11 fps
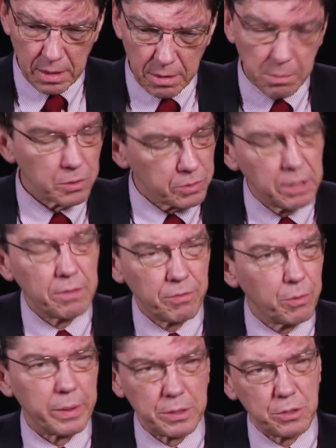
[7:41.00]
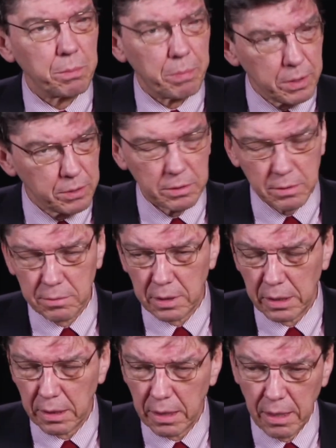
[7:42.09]
the most influential person
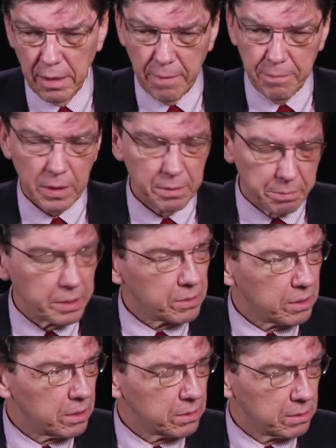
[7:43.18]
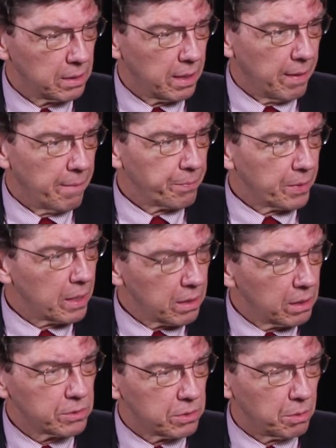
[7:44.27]
in business, that
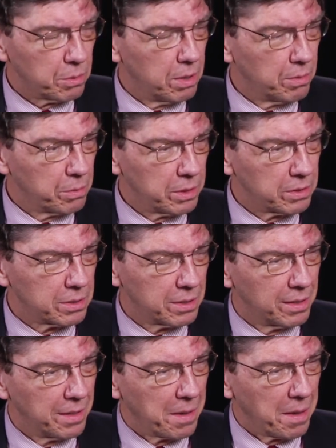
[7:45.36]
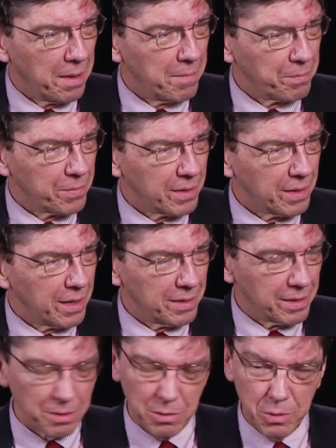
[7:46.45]
also was,
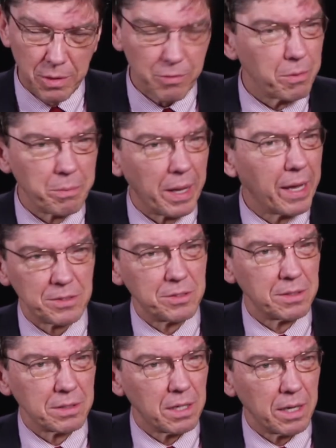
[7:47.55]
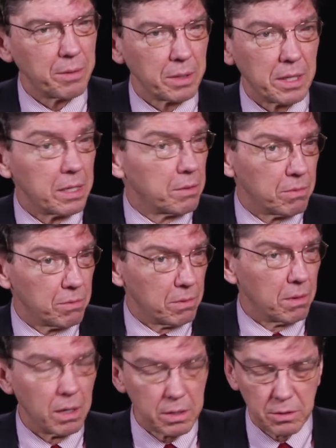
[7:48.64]
whoever imagined that I would get
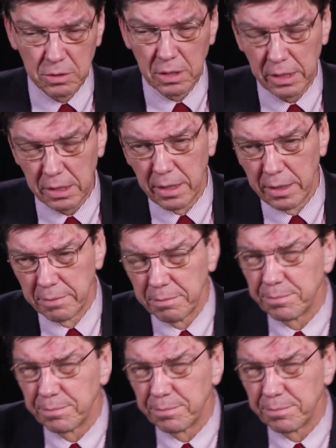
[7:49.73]
honors like that.